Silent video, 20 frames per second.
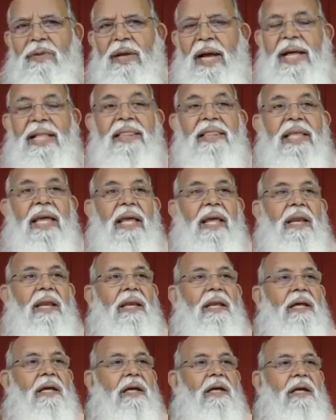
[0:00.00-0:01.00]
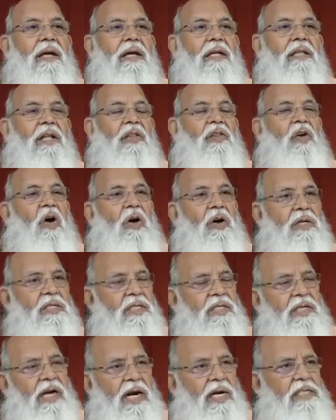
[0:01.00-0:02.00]
And then the thought
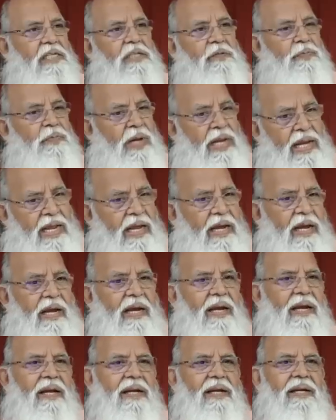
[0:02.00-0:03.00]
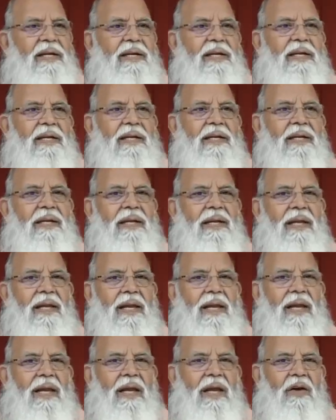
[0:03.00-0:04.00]
starts spinning
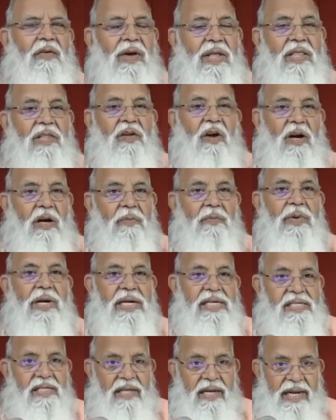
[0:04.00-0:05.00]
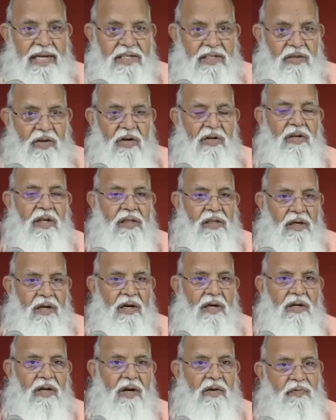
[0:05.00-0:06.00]
one thought breeds the next and the
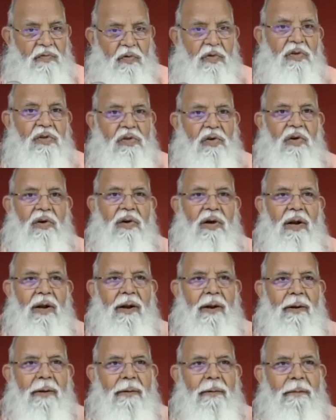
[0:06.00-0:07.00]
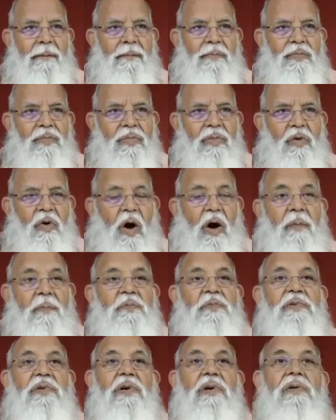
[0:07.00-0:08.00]
third and fourth thought.
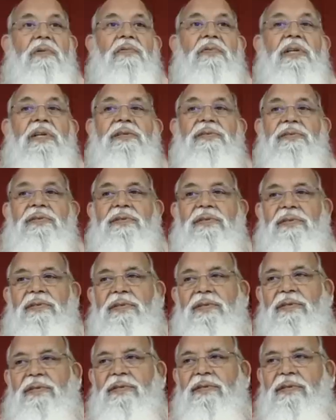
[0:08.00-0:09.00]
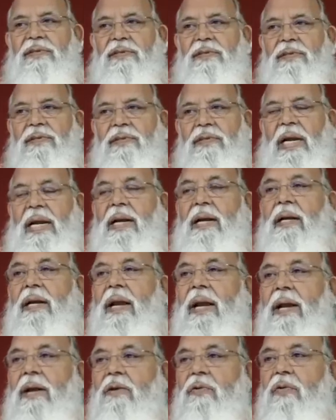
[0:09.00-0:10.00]
Observe this in
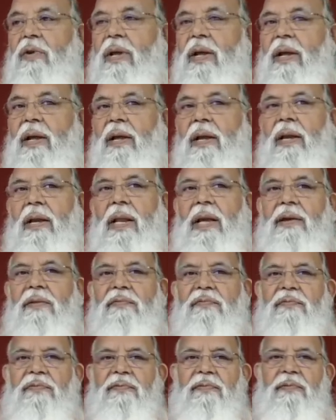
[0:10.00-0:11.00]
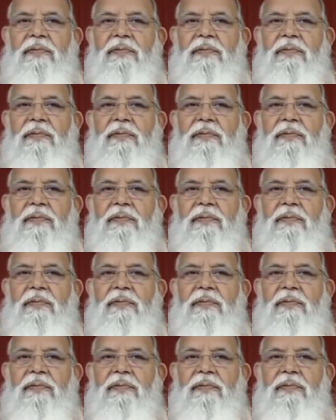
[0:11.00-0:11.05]
day to day life.